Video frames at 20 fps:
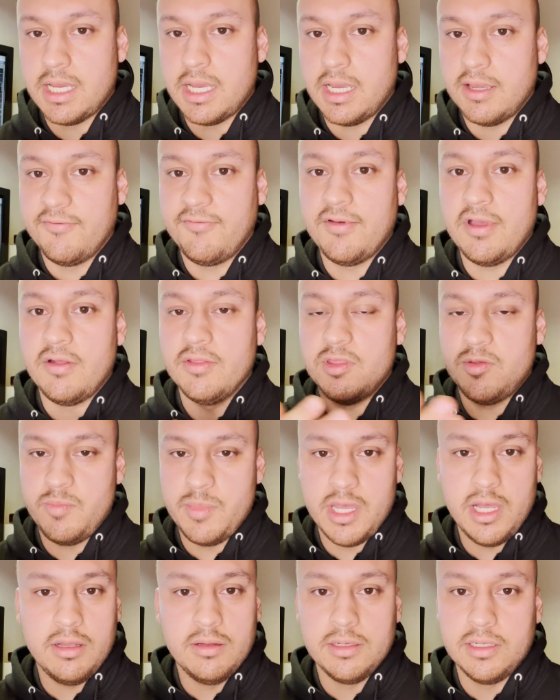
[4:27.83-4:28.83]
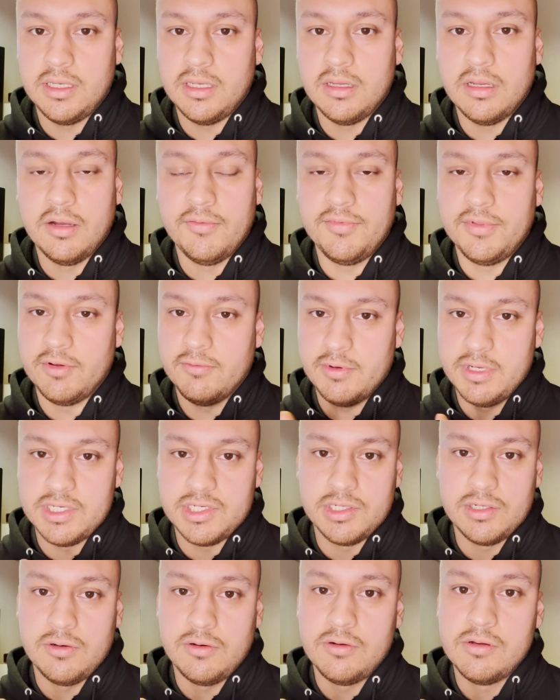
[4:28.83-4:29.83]
found the melody of the
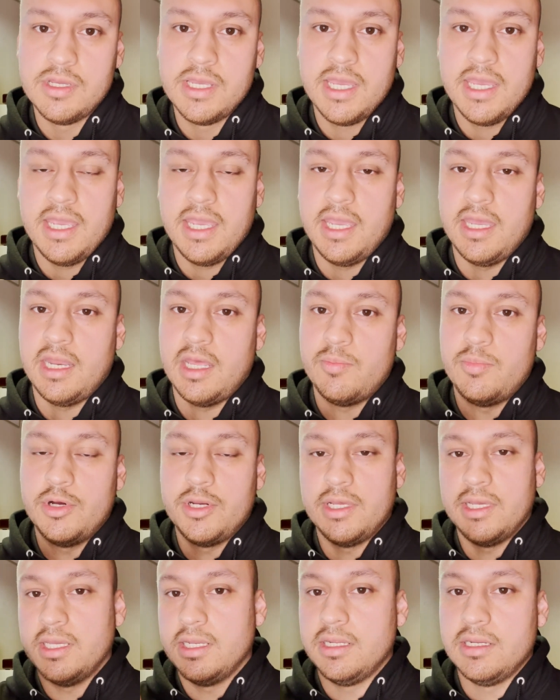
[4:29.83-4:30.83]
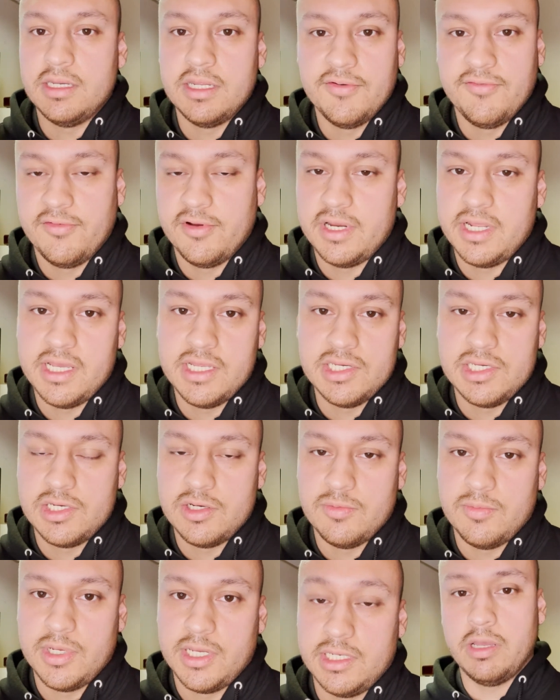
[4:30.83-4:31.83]
original and I put it in a different
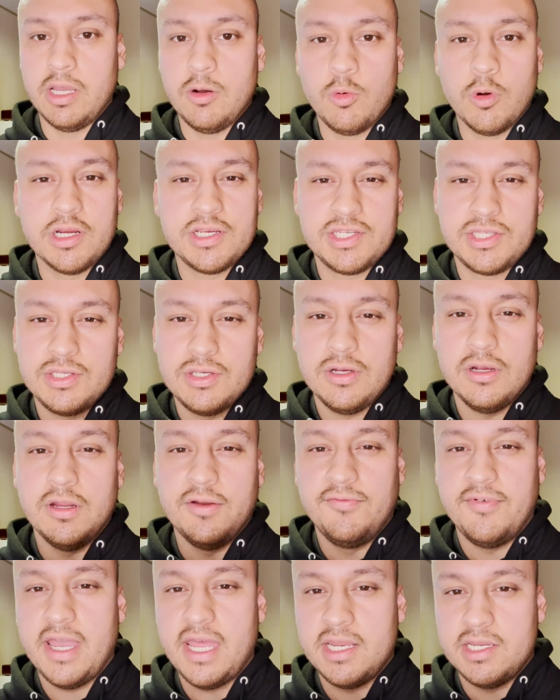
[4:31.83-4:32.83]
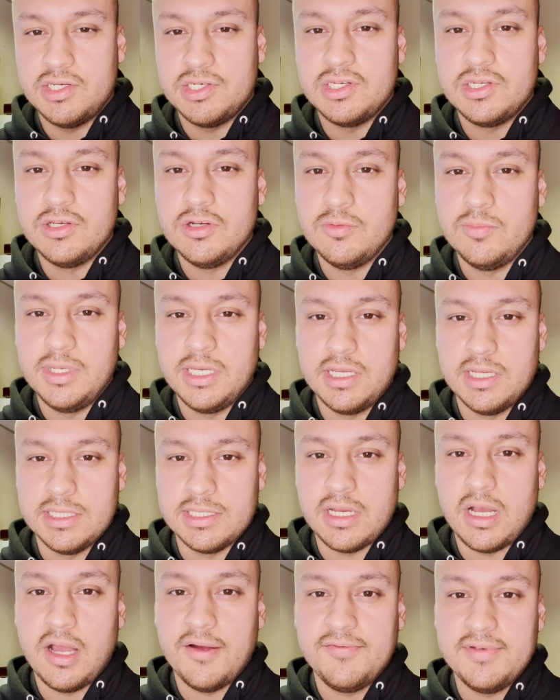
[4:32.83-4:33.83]
instrument. It works to your advantage too, because
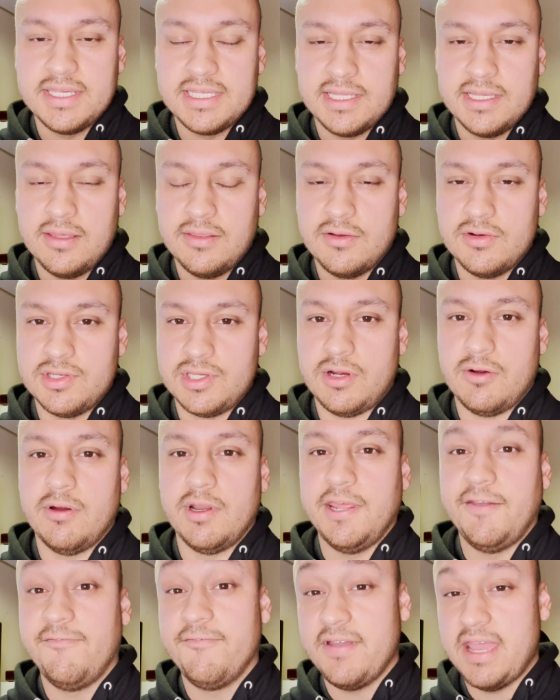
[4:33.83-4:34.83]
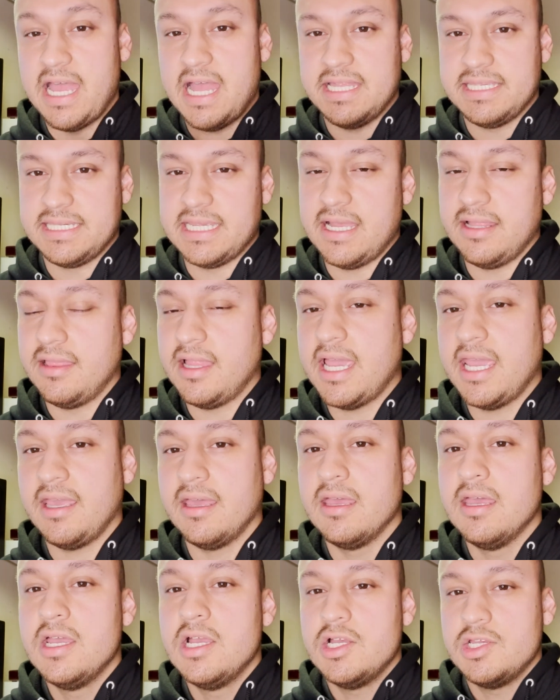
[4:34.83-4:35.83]
obviously there's already fans that
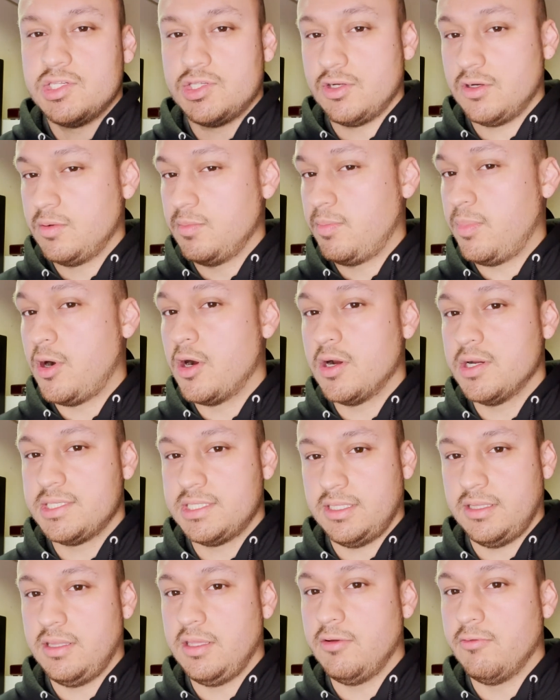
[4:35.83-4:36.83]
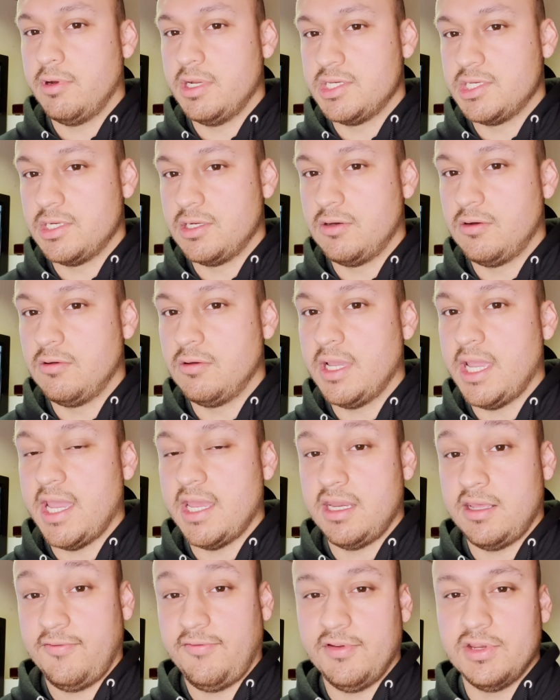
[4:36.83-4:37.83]
like certain parts of the original,
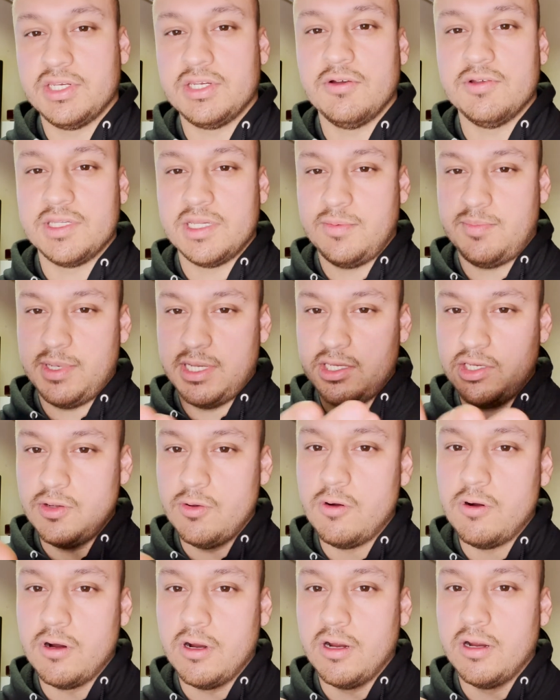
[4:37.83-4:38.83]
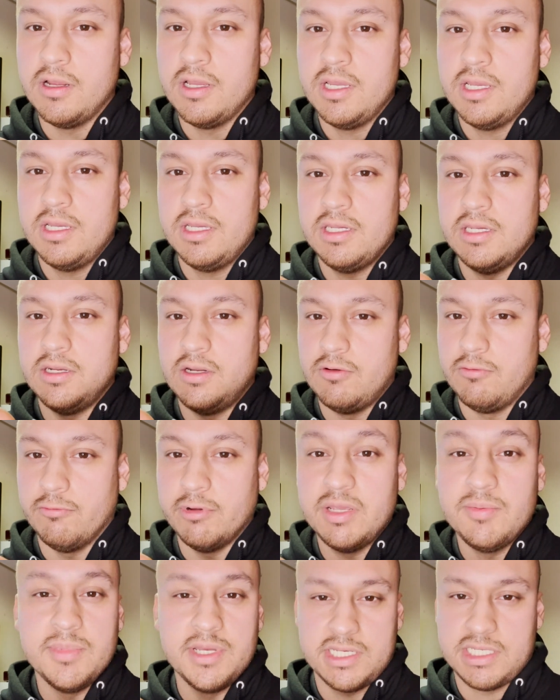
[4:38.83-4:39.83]
and if it shows up in your,
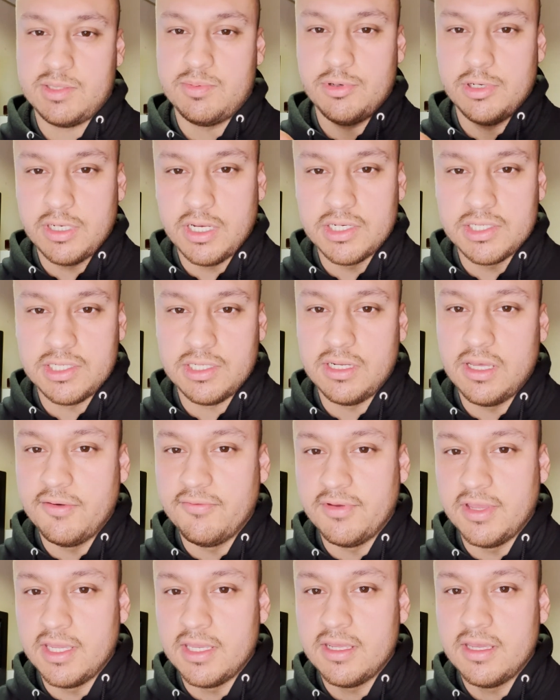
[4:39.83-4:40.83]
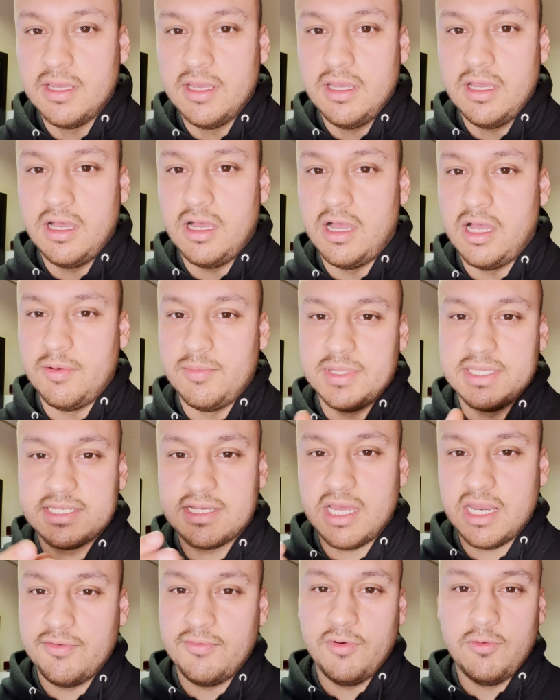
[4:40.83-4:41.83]
remixed production of it, it's
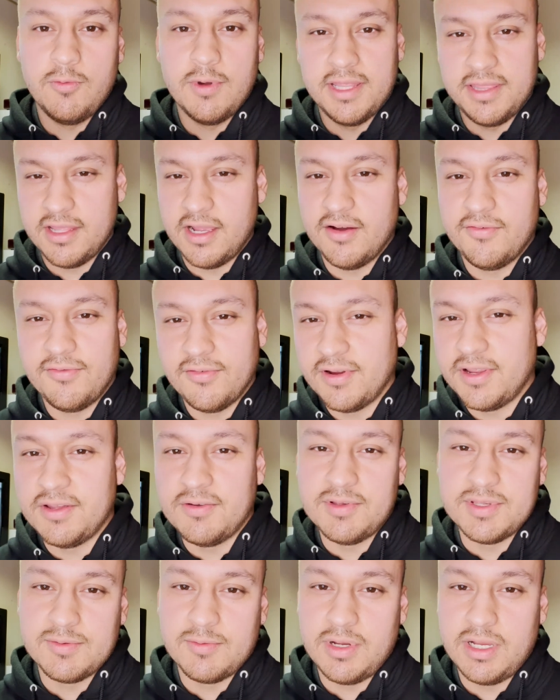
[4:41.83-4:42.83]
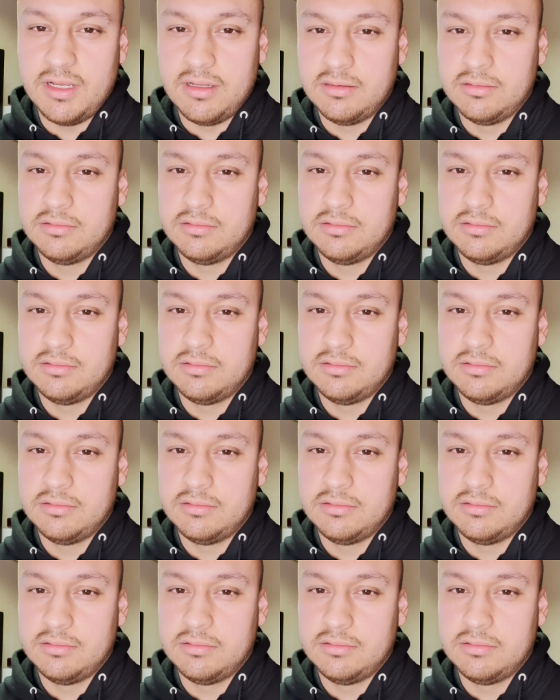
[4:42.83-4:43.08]
kind of a win there for you as well.